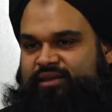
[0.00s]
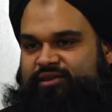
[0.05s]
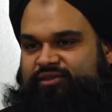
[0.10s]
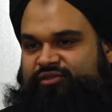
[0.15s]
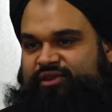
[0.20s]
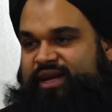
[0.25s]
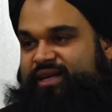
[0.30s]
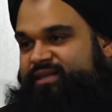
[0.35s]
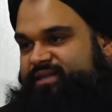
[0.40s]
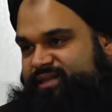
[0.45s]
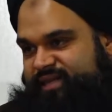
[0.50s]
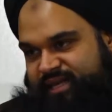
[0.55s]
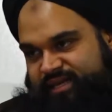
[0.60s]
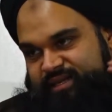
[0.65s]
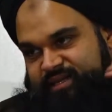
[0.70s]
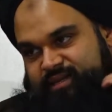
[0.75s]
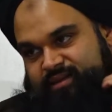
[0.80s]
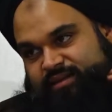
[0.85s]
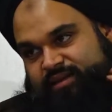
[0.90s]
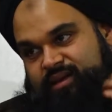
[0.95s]

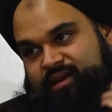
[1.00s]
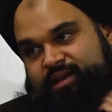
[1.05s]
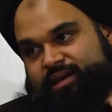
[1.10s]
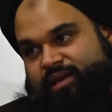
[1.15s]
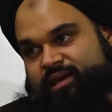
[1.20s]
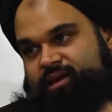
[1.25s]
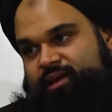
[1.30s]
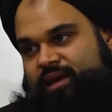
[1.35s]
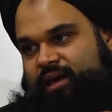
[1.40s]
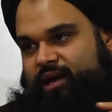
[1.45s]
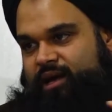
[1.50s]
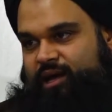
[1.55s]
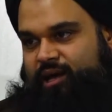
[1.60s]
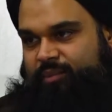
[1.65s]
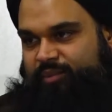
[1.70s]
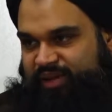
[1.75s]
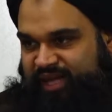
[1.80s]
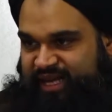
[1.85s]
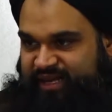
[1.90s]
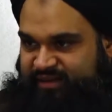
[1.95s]
transcends
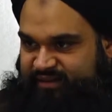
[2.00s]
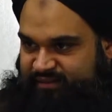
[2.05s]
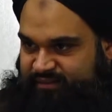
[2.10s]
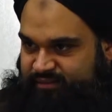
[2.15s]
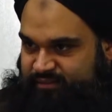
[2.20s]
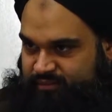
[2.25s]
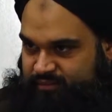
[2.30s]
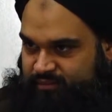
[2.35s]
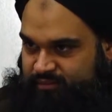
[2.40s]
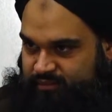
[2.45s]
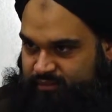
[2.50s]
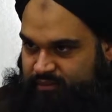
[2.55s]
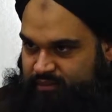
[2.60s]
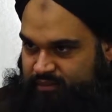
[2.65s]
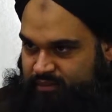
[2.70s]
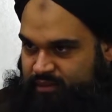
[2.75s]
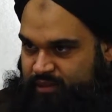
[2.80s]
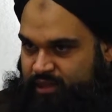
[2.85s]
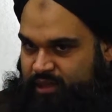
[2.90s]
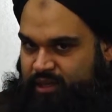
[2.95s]
place.
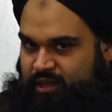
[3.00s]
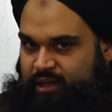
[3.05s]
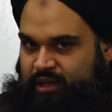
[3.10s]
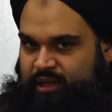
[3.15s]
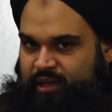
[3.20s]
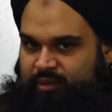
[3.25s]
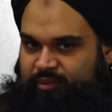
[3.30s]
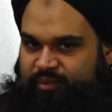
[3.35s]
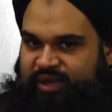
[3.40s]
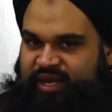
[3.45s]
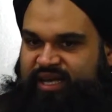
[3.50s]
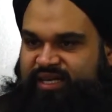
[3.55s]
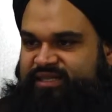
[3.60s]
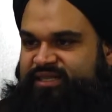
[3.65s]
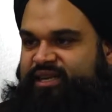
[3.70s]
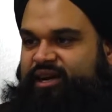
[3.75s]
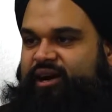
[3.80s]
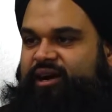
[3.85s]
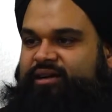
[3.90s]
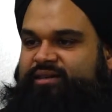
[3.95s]
Because
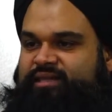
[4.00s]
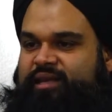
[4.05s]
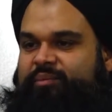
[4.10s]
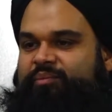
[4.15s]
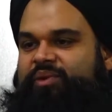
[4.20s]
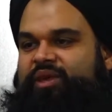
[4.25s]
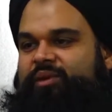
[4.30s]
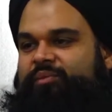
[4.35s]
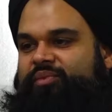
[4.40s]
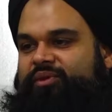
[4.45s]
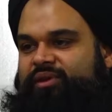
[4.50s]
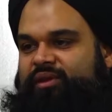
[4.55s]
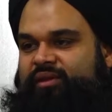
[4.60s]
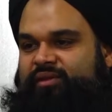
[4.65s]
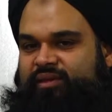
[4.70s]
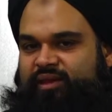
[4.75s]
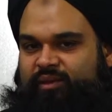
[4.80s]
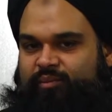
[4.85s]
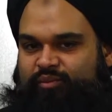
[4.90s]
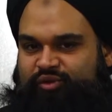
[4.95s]
there are some people,
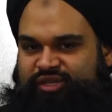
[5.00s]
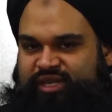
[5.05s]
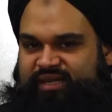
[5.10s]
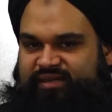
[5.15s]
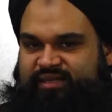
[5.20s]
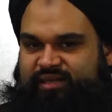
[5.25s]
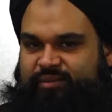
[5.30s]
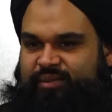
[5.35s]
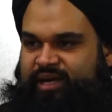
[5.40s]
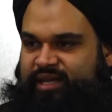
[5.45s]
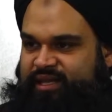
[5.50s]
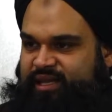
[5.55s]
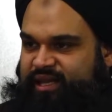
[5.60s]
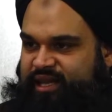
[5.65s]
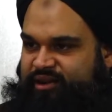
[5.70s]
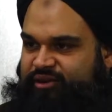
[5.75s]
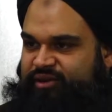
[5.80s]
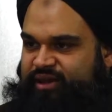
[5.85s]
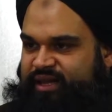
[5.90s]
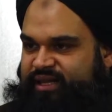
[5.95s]
the Mujassima, the
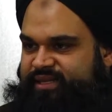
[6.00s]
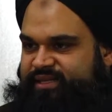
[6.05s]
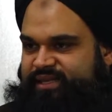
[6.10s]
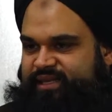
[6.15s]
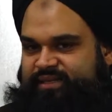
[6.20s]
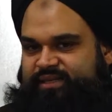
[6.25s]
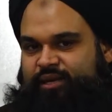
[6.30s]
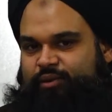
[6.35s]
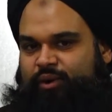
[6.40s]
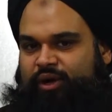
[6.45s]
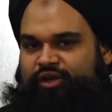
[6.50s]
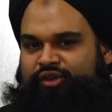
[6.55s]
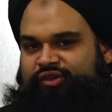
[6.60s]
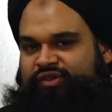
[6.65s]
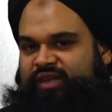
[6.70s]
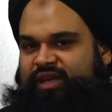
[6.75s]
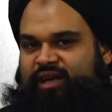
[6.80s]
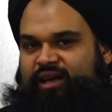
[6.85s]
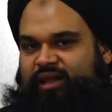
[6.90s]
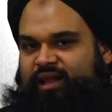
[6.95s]
literalists, they say, well, you
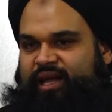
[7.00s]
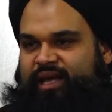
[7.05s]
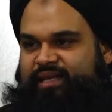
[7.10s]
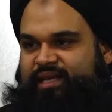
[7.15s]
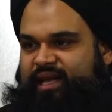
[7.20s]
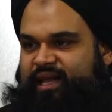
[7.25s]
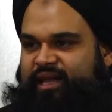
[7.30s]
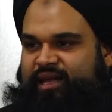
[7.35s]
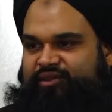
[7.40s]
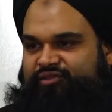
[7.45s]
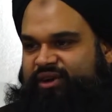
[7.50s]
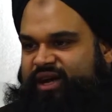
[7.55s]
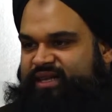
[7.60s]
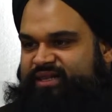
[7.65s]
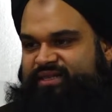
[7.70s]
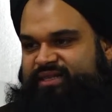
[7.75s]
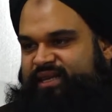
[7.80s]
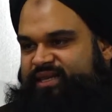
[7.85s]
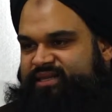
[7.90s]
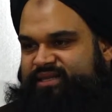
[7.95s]
say Allah Ta'ala
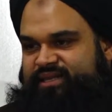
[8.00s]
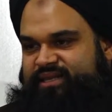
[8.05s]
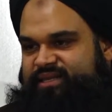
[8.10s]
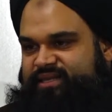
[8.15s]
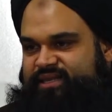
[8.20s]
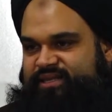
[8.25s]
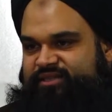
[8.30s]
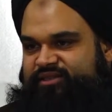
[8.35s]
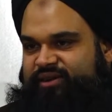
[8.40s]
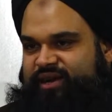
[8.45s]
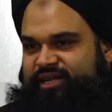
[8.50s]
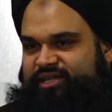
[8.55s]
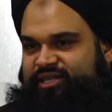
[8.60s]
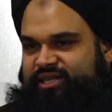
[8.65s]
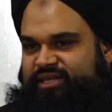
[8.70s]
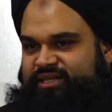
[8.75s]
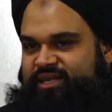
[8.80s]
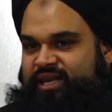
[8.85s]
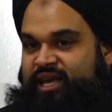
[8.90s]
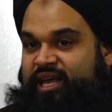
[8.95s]
transcends the 6
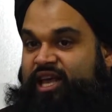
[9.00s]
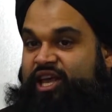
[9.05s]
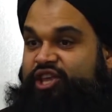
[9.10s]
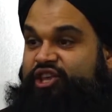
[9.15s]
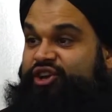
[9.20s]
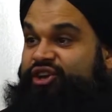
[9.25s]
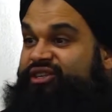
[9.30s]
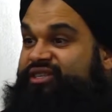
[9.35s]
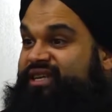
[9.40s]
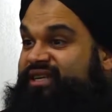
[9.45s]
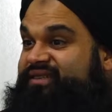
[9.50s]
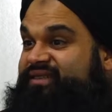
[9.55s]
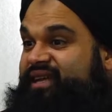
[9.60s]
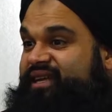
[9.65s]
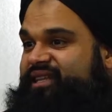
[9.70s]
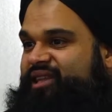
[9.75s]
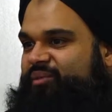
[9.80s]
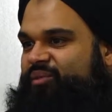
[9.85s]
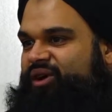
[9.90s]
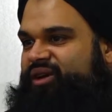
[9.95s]
directions. You're just
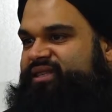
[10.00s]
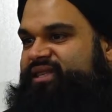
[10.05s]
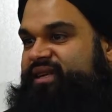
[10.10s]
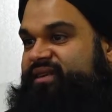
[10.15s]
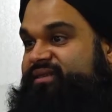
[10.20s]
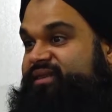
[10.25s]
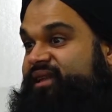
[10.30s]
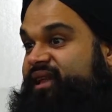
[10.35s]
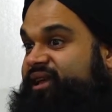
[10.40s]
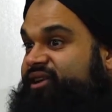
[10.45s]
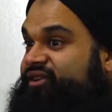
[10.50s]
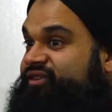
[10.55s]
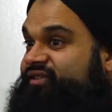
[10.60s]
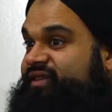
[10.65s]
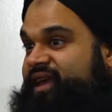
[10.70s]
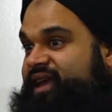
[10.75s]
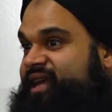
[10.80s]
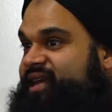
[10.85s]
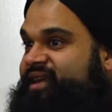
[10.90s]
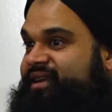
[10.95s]
like the Mu'tazila, you're
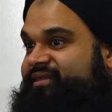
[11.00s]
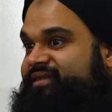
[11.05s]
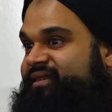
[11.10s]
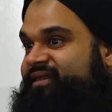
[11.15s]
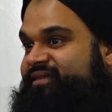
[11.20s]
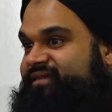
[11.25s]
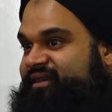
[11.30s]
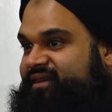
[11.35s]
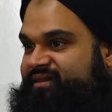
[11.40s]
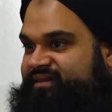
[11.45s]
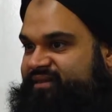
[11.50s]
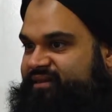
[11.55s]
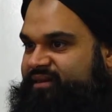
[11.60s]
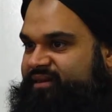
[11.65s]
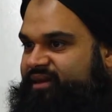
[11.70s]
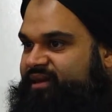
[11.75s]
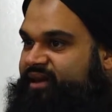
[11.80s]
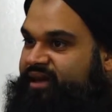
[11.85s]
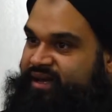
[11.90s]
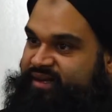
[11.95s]
saying He doesn't exist
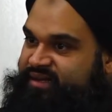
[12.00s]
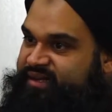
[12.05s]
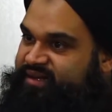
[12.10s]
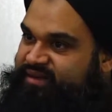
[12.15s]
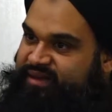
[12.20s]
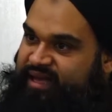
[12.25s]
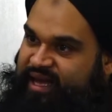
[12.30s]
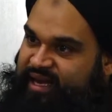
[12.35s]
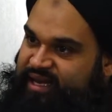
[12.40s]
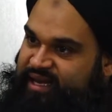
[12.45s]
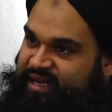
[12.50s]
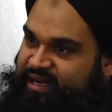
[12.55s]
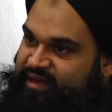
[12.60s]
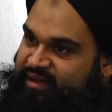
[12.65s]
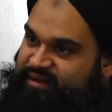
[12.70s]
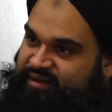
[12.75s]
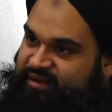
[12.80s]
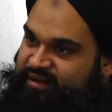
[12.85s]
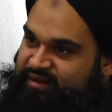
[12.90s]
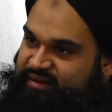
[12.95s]
because He's not
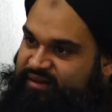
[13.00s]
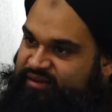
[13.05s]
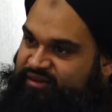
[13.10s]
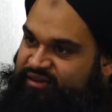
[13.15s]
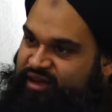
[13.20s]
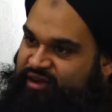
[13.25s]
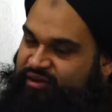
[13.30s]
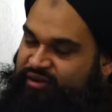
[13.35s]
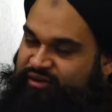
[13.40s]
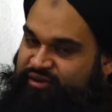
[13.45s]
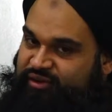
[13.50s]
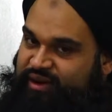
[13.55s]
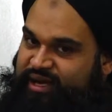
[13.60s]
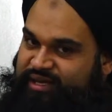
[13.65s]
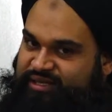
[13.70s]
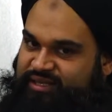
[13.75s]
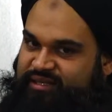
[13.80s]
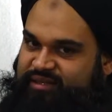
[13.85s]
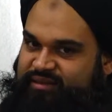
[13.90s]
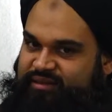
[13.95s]
in the 6
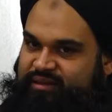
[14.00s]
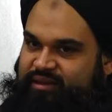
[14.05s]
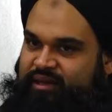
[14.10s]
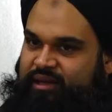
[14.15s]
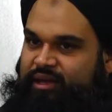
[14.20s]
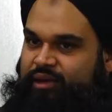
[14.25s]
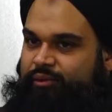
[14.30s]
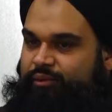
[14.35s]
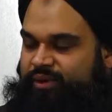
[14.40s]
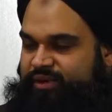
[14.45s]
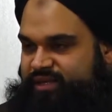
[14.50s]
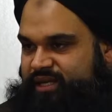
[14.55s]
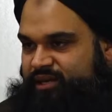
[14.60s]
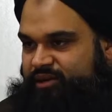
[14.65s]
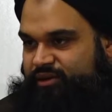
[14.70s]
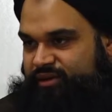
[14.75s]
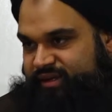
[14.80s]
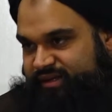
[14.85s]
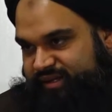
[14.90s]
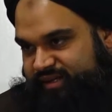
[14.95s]
directions. We say,
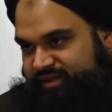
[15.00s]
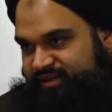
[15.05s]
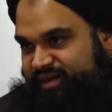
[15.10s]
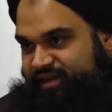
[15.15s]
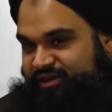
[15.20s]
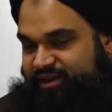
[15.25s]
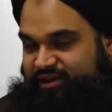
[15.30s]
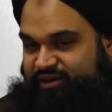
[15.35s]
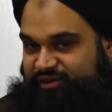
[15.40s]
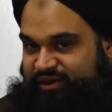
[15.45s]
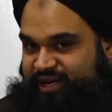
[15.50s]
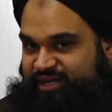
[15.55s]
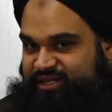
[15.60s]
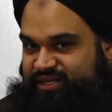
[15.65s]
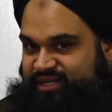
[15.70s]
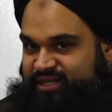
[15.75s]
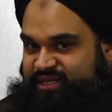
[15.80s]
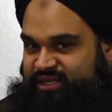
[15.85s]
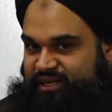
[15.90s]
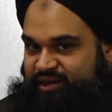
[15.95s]
no, the 6
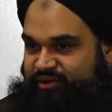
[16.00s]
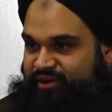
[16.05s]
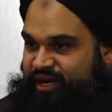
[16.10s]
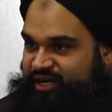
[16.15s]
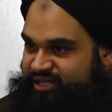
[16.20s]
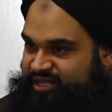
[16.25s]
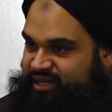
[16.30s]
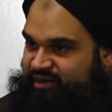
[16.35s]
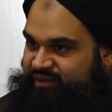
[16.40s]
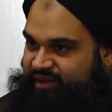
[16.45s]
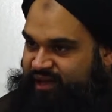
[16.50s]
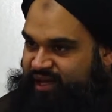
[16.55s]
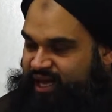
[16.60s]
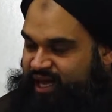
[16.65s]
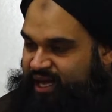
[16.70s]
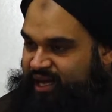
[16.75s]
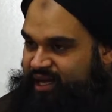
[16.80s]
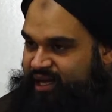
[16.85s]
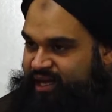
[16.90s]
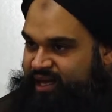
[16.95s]
directions is a creation of
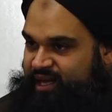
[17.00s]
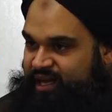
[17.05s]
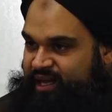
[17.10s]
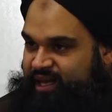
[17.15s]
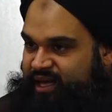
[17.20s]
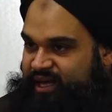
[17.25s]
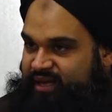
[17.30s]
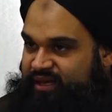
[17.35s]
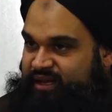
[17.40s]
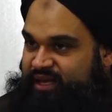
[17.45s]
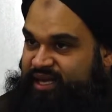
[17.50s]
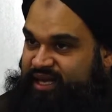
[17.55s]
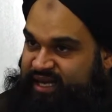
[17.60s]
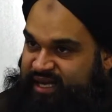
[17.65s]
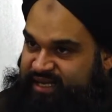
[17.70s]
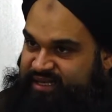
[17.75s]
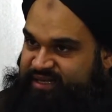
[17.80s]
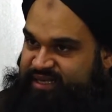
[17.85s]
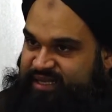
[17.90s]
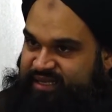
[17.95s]
Allah. He
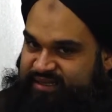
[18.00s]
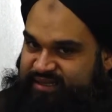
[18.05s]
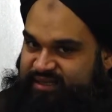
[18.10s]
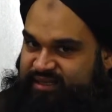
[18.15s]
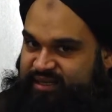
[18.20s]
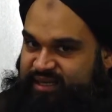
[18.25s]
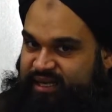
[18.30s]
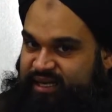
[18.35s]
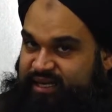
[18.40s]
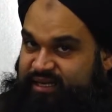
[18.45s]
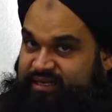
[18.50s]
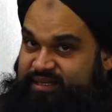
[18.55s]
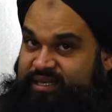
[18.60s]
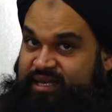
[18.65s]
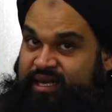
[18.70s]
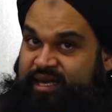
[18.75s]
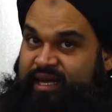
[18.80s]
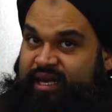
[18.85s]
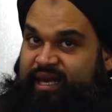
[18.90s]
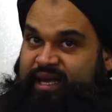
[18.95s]
exists, His
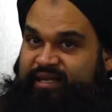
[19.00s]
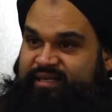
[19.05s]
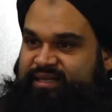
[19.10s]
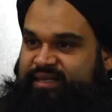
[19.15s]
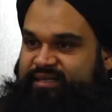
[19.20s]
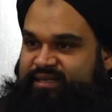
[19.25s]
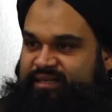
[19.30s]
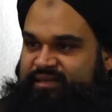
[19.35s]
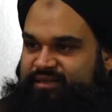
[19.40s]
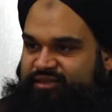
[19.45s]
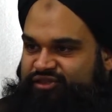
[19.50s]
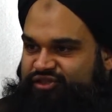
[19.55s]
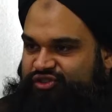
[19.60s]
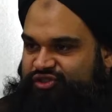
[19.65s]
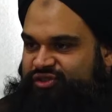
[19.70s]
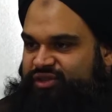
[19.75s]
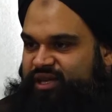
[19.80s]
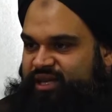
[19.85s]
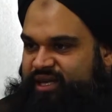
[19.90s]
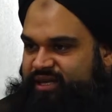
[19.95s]

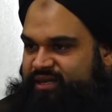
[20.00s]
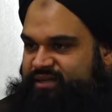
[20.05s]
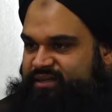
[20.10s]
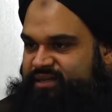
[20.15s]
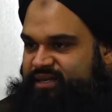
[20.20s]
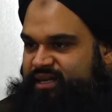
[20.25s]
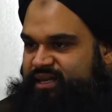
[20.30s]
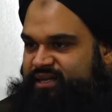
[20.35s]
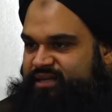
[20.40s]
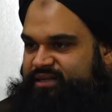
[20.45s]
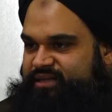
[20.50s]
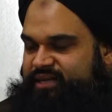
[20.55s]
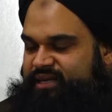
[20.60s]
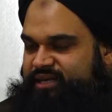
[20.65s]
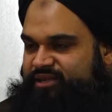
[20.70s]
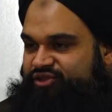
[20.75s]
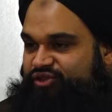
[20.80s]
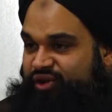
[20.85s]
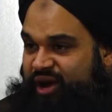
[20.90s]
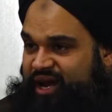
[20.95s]
existence
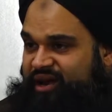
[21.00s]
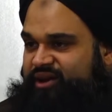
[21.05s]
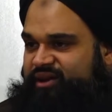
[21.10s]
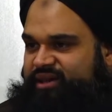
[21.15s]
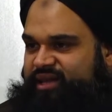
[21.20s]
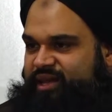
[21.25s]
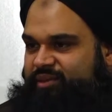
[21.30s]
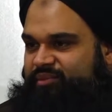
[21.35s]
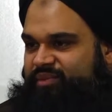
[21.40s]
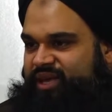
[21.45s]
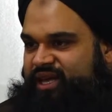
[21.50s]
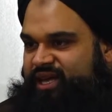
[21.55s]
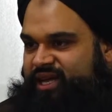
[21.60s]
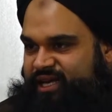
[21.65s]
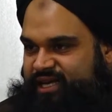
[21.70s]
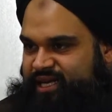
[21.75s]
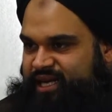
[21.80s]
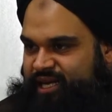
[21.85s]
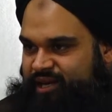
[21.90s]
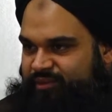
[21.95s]
is greater than being
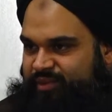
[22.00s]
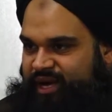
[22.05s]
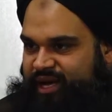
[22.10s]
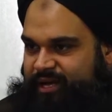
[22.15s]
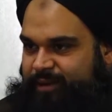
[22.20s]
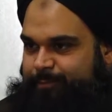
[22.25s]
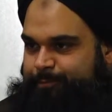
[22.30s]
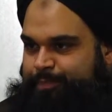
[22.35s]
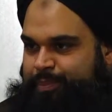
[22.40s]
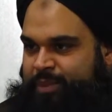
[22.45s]
contained by it.